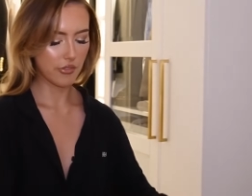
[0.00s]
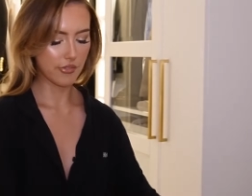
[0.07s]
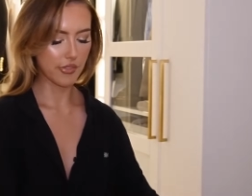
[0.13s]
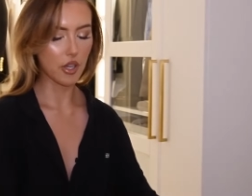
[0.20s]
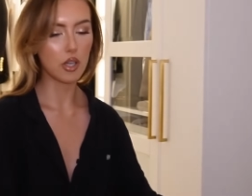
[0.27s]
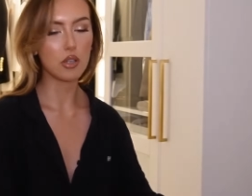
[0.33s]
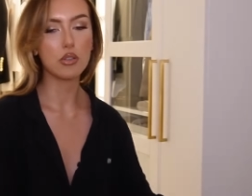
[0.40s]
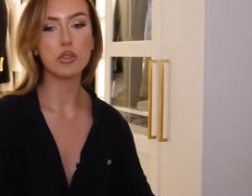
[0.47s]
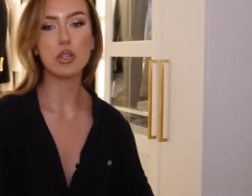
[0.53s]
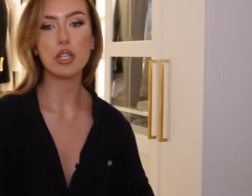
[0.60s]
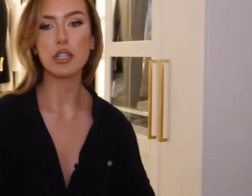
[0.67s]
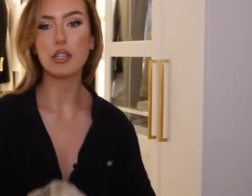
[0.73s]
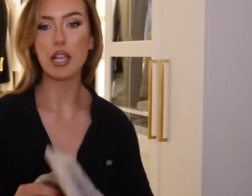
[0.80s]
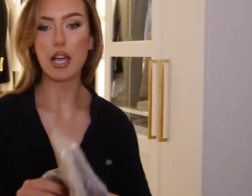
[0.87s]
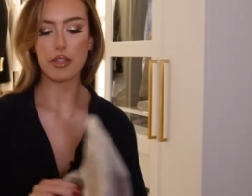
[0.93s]
faux
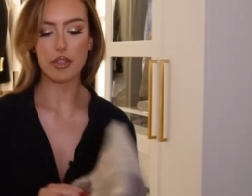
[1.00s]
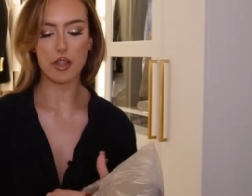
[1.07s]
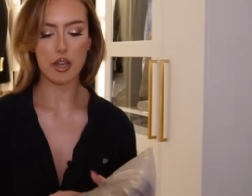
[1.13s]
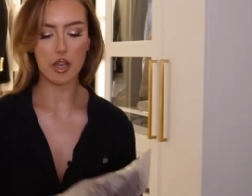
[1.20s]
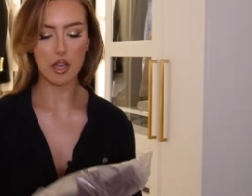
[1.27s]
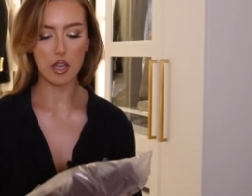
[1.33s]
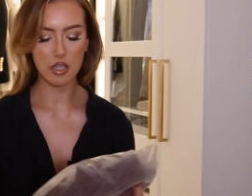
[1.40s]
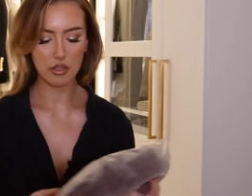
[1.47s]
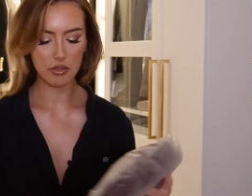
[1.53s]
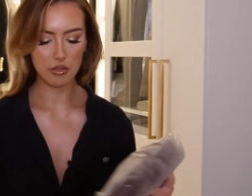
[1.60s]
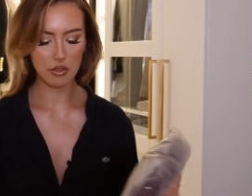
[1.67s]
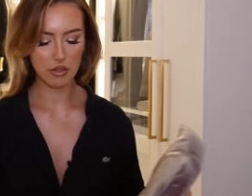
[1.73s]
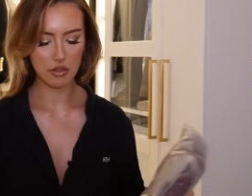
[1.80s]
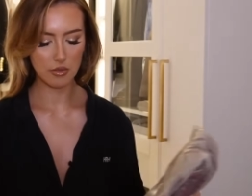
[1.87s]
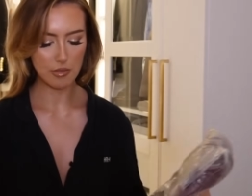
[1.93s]
leather
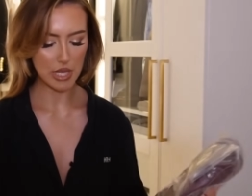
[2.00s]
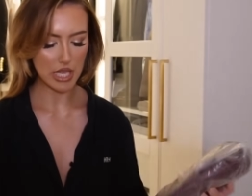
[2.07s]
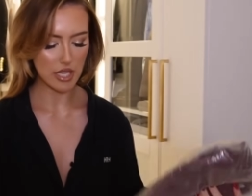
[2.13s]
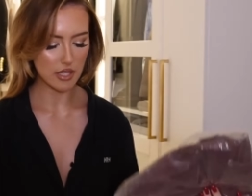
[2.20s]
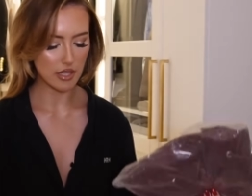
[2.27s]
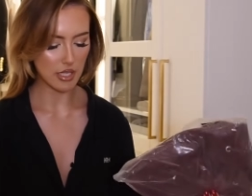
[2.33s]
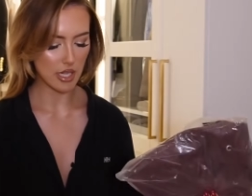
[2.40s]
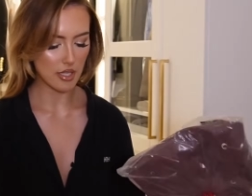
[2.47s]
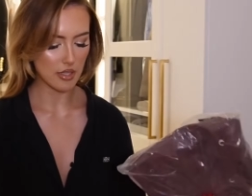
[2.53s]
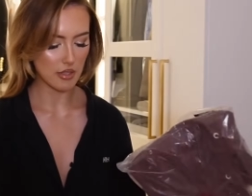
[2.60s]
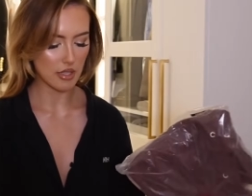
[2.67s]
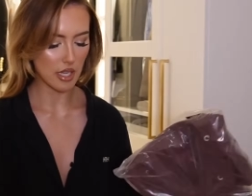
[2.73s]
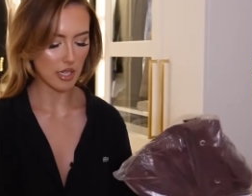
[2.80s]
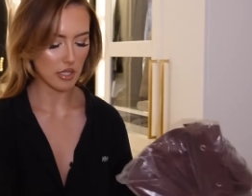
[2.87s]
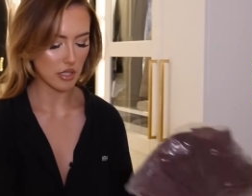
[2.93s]

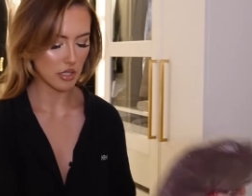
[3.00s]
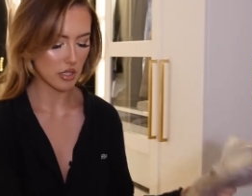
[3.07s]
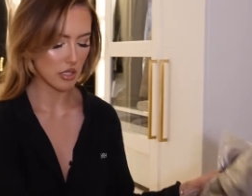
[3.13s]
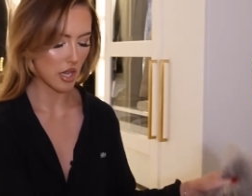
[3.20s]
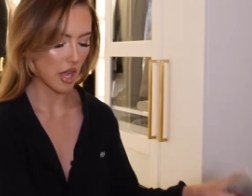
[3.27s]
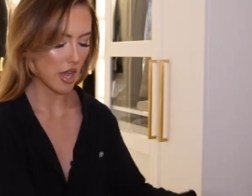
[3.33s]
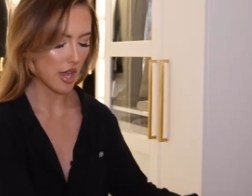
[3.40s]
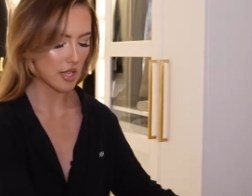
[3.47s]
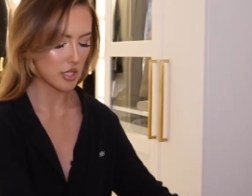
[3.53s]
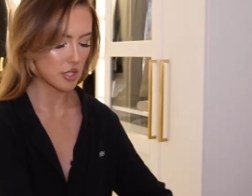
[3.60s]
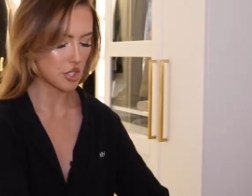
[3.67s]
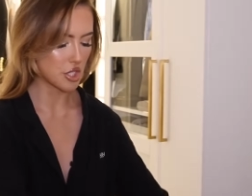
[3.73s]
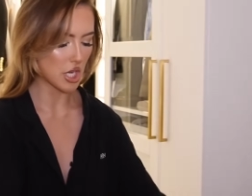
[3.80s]
pieces, like skirts,